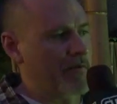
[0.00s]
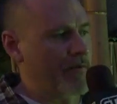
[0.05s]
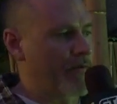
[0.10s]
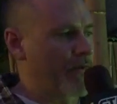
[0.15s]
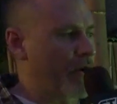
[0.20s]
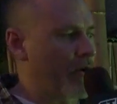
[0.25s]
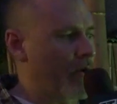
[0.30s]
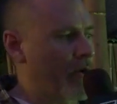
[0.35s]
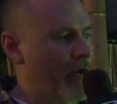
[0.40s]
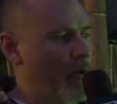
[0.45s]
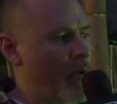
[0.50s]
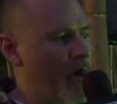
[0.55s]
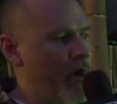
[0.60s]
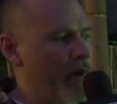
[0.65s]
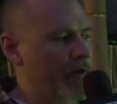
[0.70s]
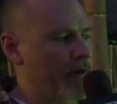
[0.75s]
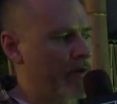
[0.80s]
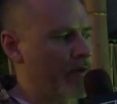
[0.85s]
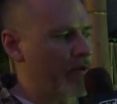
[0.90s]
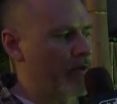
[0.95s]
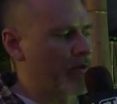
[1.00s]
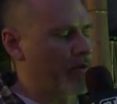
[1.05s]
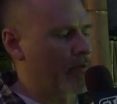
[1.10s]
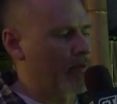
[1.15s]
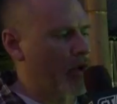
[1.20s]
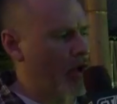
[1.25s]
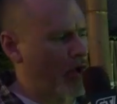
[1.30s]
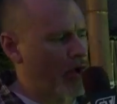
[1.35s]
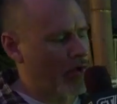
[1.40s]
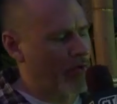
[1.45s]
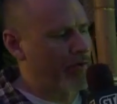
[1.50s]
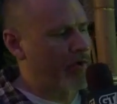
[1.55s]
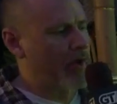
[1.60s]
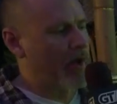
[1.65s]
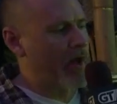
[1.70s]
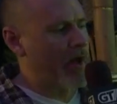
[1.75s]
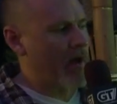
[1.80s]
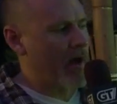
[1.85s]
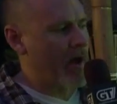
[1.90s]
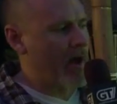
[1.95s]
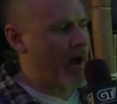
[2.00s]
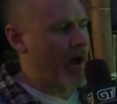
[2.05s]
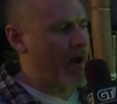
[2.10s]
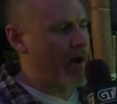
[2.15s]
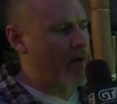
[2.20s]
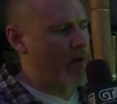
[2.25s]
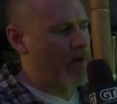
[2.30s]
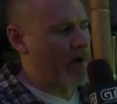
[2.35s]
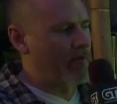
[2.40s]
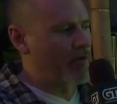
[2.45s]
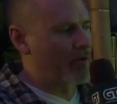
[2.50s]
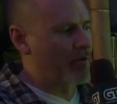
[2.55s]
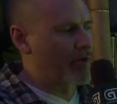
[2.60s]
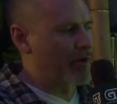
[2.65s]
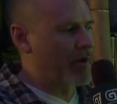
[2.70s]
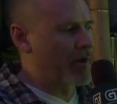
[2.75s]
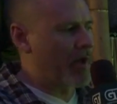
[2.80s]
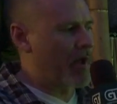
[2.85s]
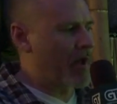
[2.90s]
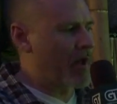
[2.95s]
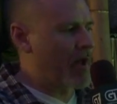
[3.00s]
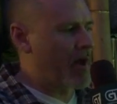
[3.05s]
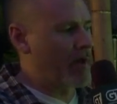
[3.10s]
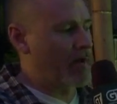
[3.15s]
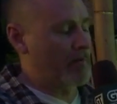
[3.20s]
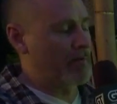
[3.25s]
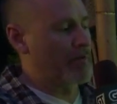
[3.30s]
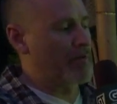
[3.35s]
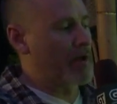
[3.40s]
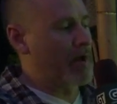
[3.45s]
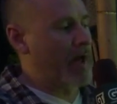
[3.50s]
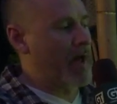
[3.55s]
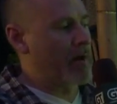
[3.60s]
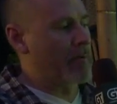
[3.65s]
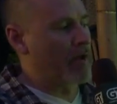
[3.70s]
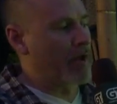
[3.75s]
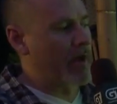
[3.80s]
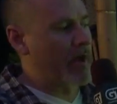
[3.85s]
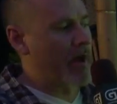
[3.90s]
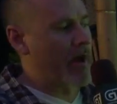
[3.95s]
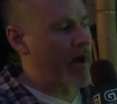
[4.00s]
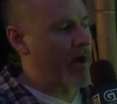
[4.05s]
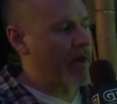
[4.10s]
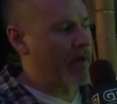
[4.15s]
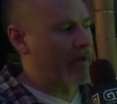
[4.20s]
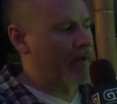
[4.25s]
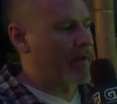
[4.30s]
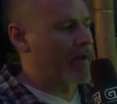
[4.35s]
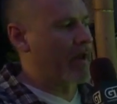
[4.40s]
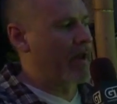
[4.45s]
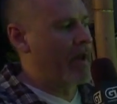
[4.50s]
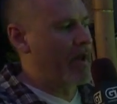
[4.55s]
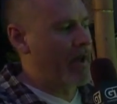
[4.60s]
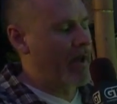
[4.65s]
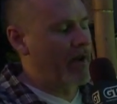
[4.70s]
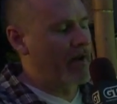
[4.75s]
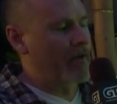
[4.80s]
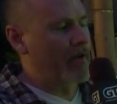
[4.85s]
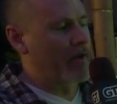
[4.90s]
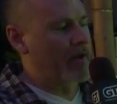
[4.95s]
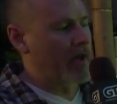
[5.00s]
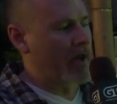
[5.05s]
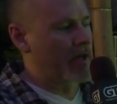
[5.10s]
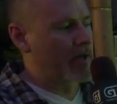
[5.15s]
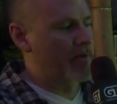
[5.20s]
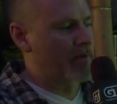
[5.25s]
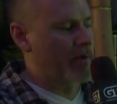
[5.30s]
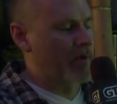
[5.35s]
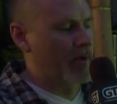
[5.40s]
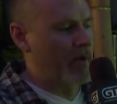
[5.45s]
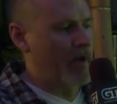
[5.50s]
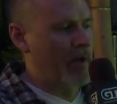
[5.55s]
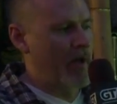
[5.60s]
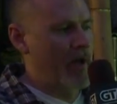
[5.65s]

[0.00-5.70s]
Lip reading: figure out a way to herd the AI or even bring animal AI into the engagement.